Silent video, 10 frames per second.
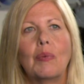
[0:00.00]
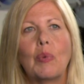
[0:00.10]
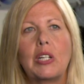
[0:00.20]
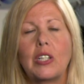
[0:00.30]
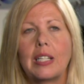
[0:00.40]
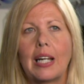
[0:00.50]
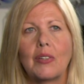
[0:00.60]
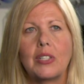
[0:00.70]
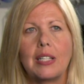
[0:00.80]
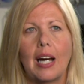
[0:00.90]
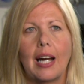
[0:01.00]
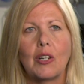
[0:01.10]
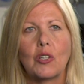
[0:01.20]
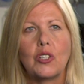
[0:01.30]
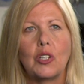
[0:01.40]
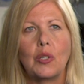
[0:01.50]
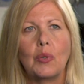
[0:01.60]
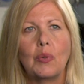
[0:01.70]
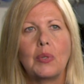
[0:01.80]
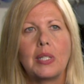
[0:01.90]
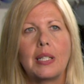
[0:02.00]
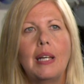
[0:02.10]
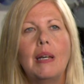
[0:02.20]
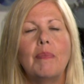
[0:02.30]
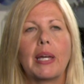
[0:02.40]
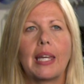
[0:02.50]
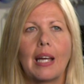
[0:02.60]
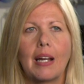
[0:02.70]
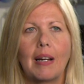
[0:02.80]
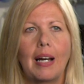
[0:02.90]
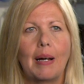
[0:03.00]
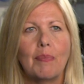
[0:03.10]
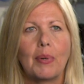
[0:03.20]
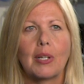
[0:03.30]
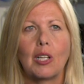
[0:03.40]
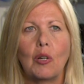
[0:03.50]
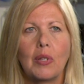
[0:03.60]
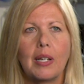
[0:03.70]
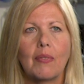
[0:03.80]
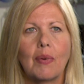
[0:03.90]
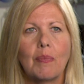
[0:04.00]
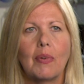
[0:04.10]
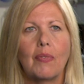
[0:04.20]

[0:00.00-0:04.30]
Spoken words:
reaching down to tie your shoes, picking up clothing from the